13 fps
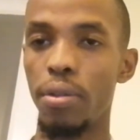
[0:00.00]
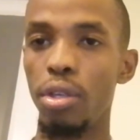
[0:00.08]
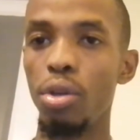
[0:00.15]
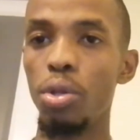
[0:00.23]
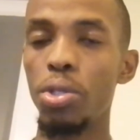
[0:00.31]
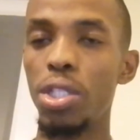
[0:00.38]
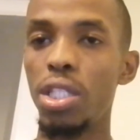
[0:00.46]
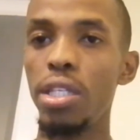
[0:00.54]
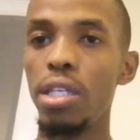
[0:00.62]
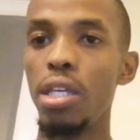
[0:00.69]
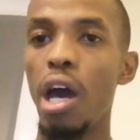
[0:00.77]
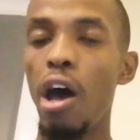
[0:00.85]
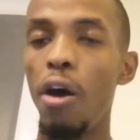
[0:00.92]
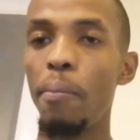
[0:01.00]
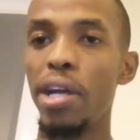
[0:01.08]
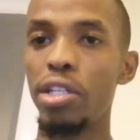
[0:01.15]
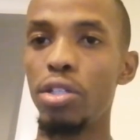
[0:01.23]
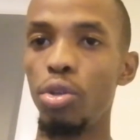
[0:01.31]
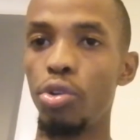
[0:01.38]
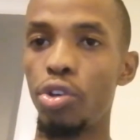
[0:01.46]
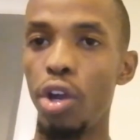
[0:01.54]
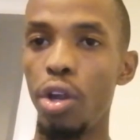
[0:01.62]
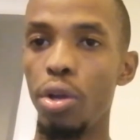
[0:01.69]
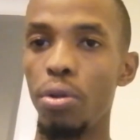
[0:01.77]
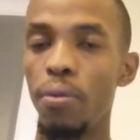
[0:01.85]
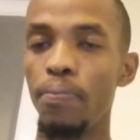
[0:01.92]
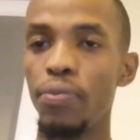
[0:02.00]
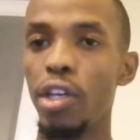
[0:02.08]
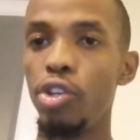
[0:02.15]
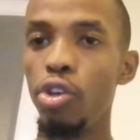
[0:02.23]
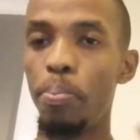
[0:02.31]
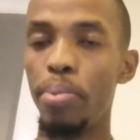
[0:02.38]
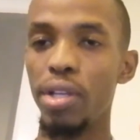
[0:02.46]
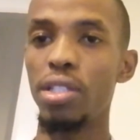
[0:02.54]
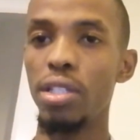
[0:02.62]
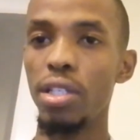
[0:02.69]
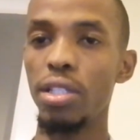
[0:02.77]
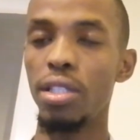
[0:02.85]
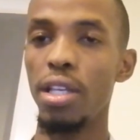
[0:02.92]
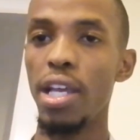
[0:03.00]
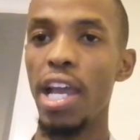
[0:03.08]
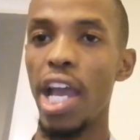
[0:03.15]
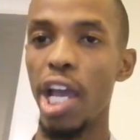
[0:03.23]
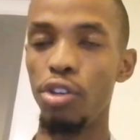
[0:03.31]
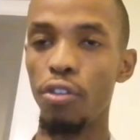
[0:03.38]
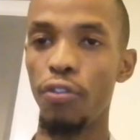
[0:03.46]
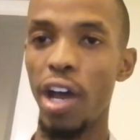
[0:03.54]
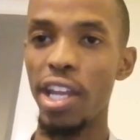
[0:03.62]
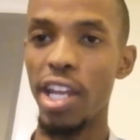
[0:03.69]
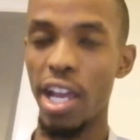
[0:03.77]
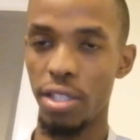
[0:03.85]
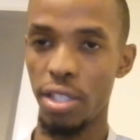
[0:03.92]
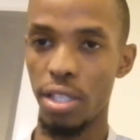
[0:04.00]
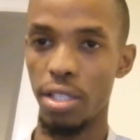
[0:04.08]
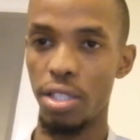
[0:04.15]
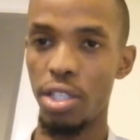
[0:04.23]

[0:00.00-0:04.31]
You'll see how much you'll grow in your business and your finances.